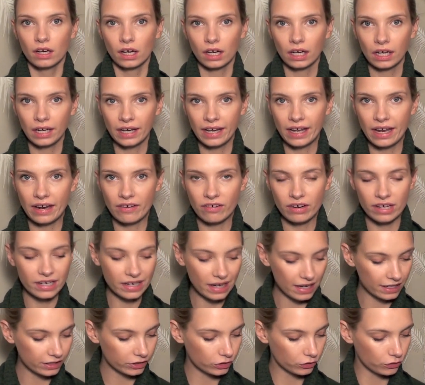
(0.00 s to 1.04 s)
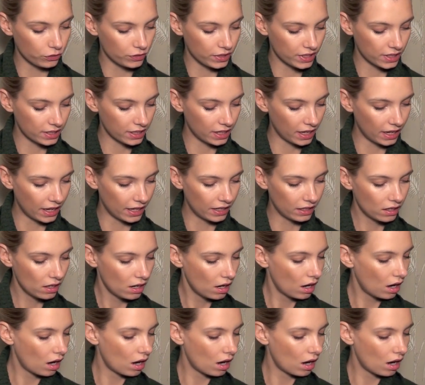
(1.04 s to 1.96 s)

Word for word: clear and natural skin.